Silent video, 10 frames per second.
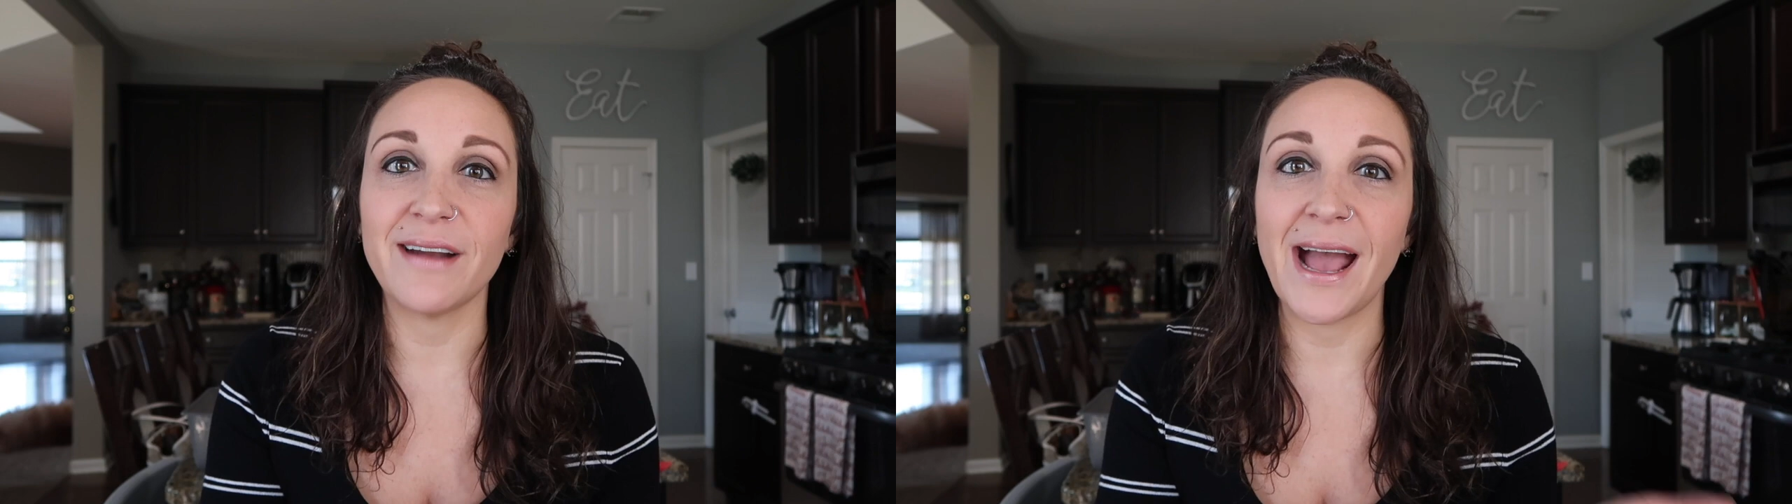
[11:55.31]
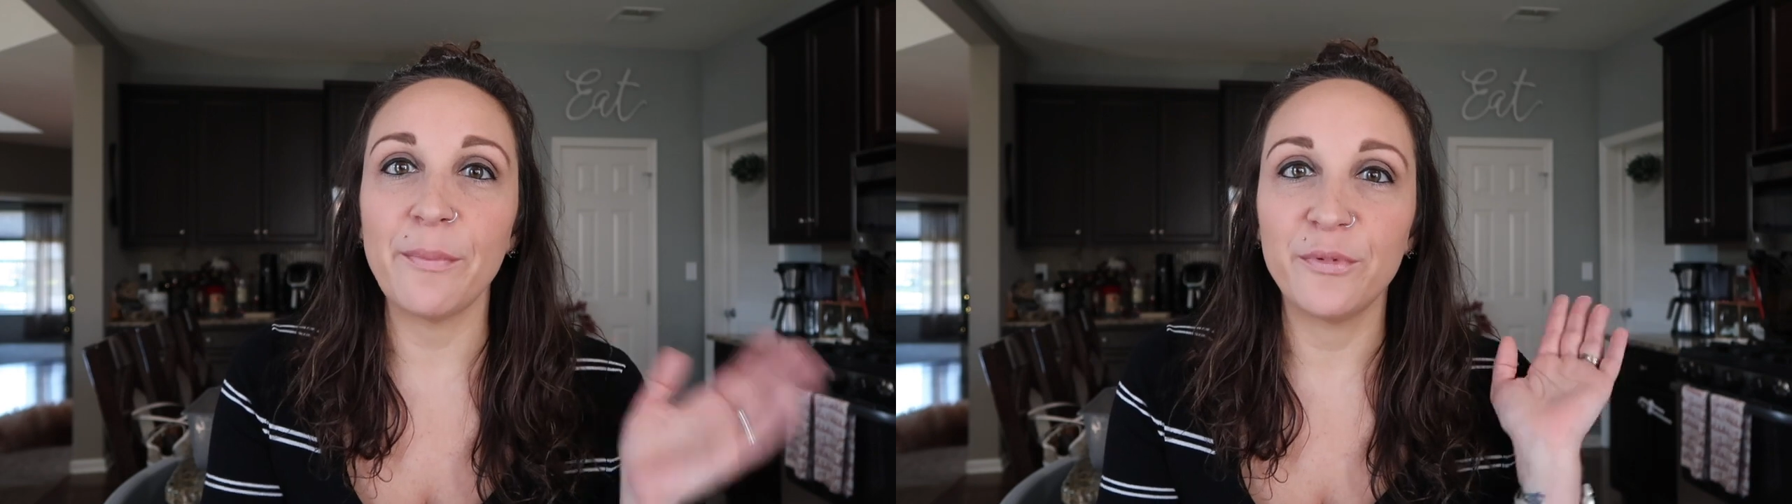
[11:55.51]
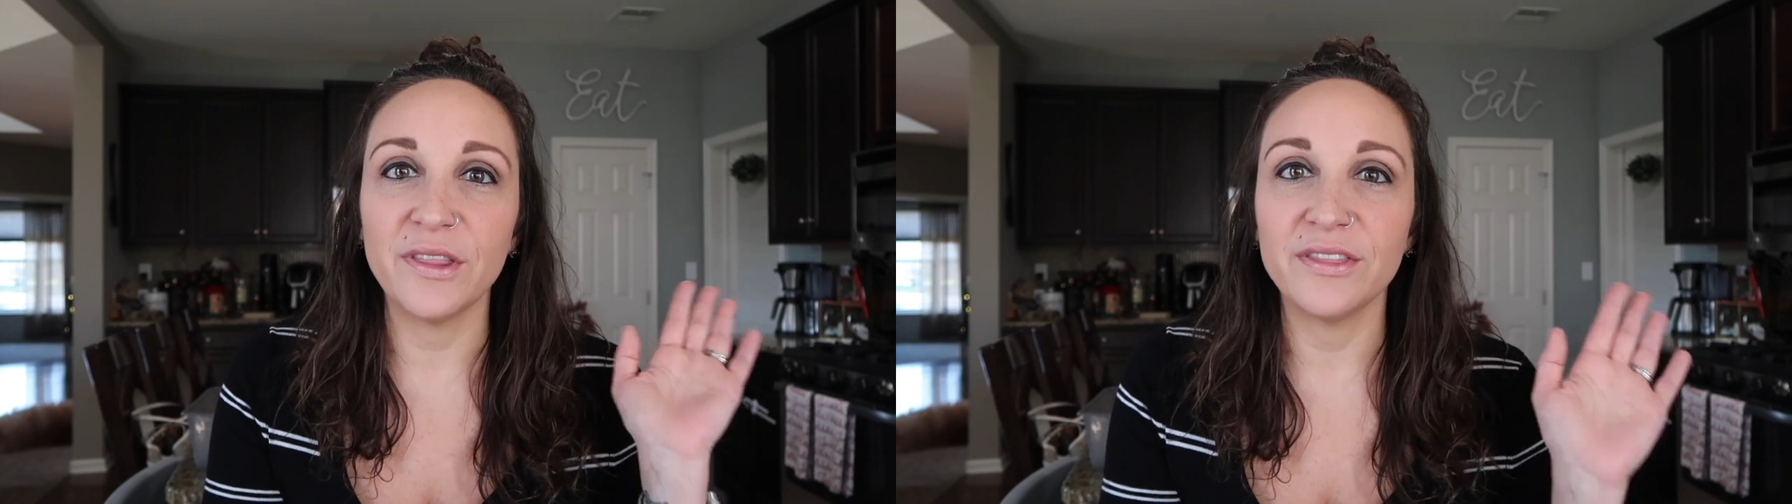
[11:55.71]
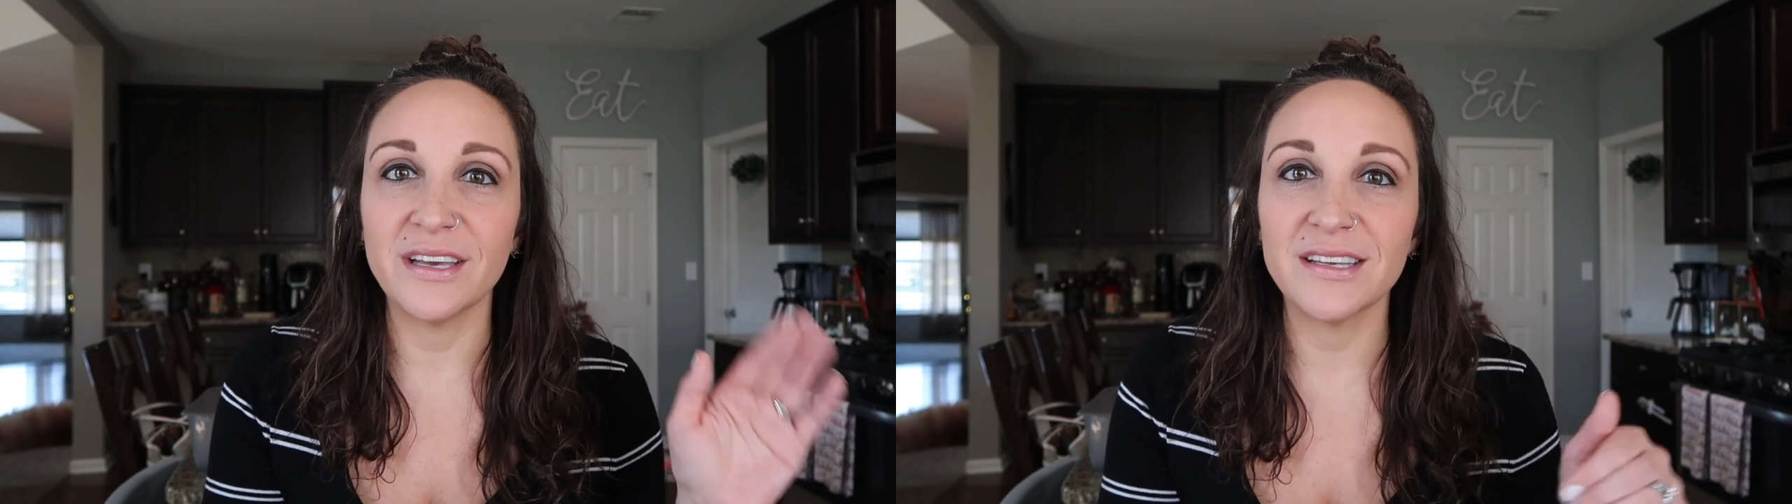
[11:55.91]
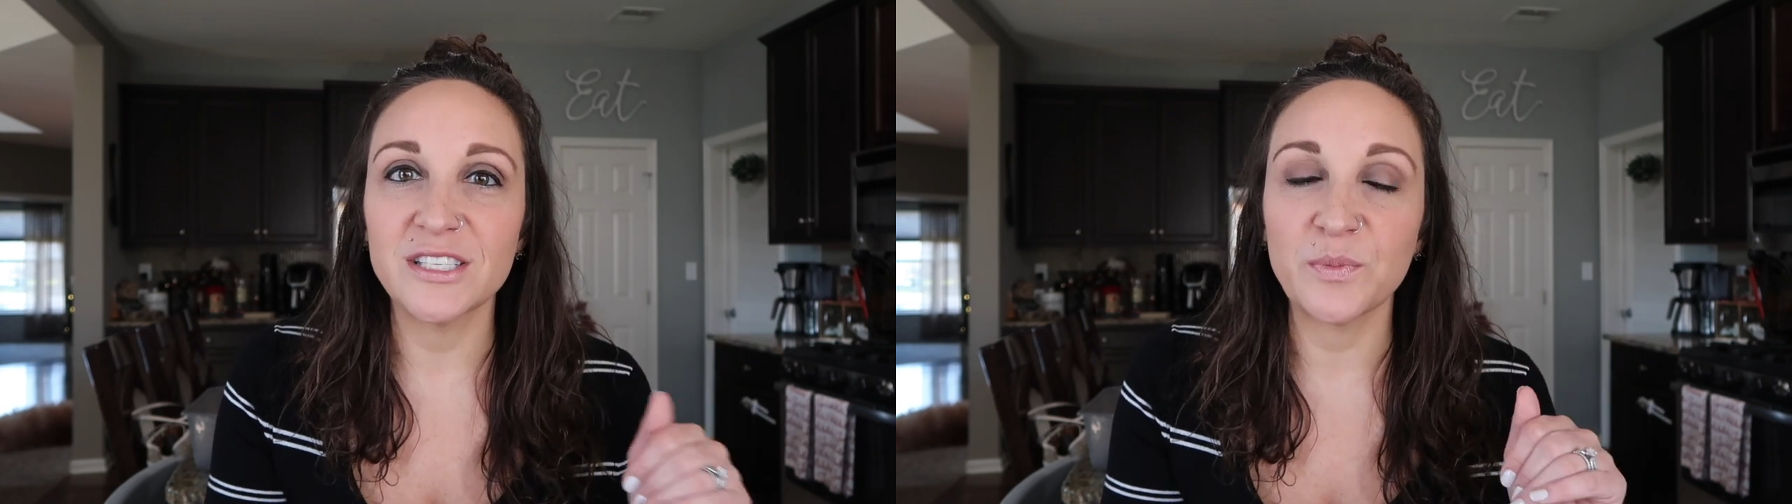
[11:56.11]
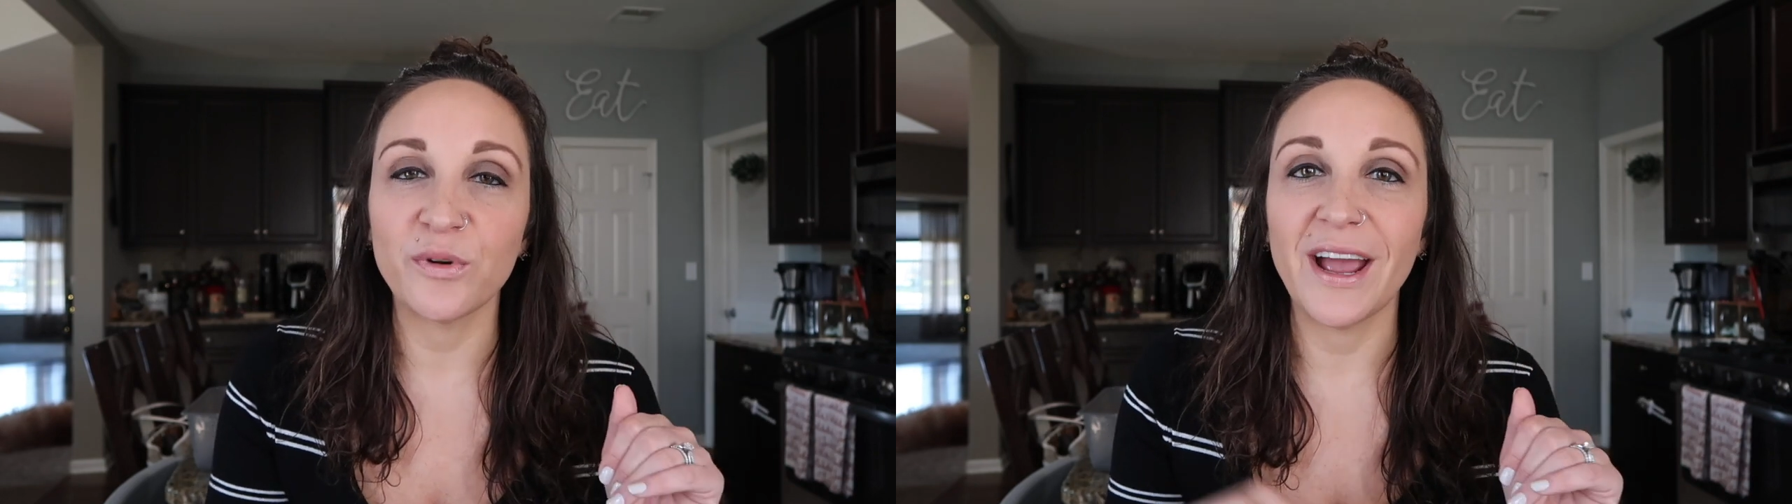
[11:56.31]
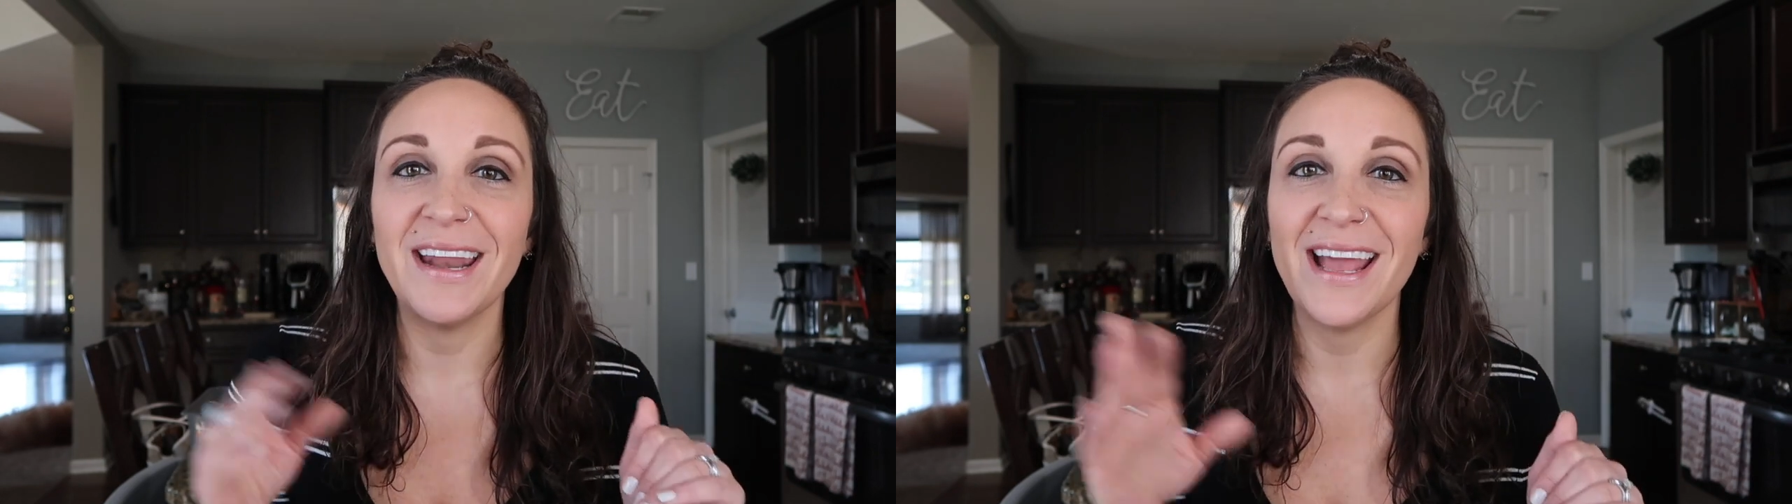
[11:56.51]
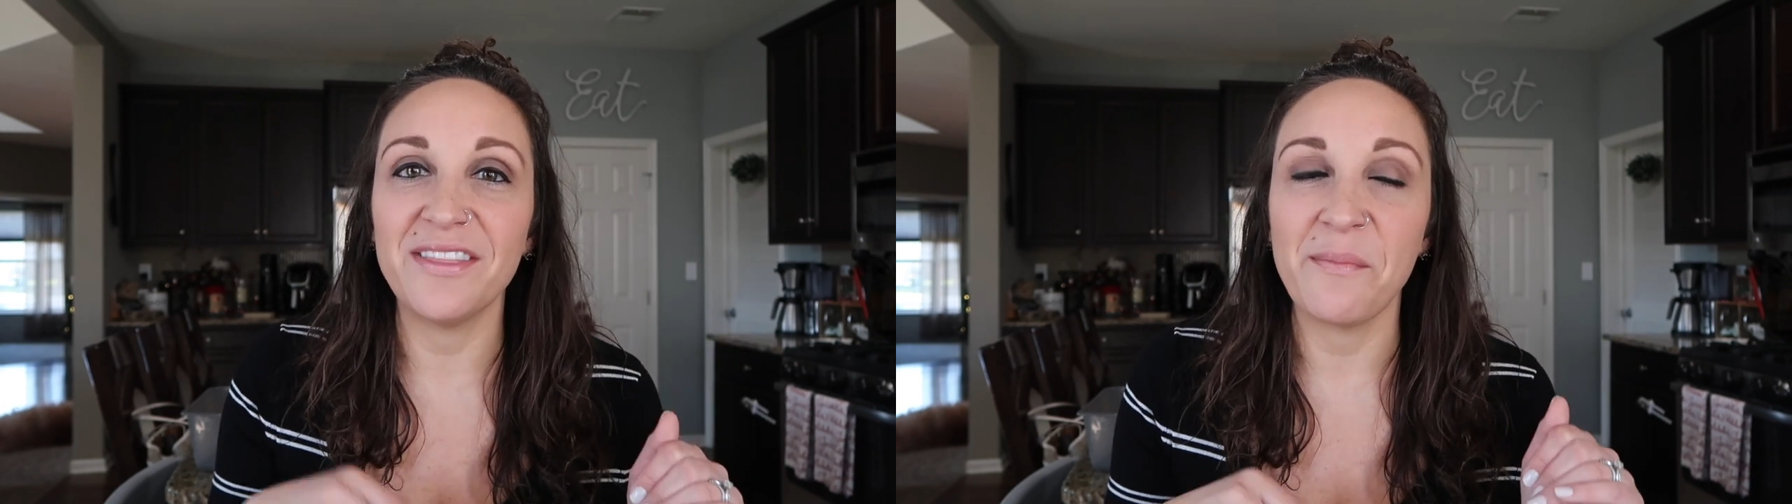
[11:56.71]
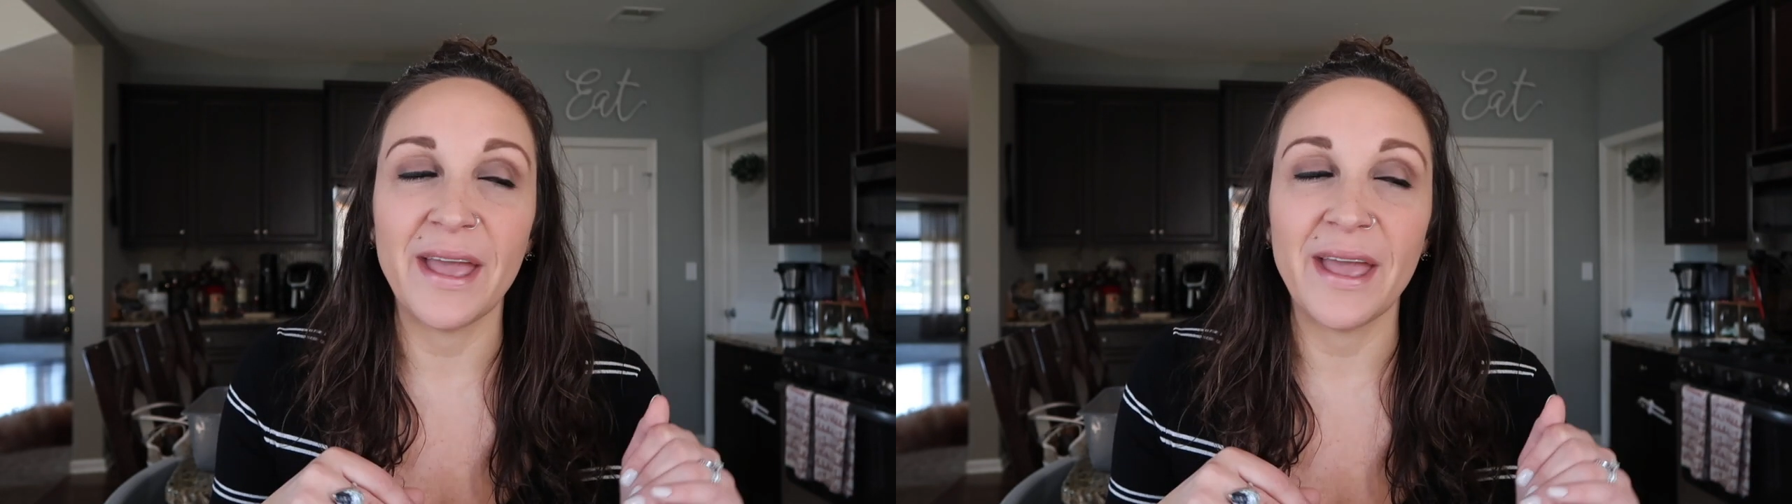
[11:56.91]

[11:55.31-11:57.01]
wrap with the spread and the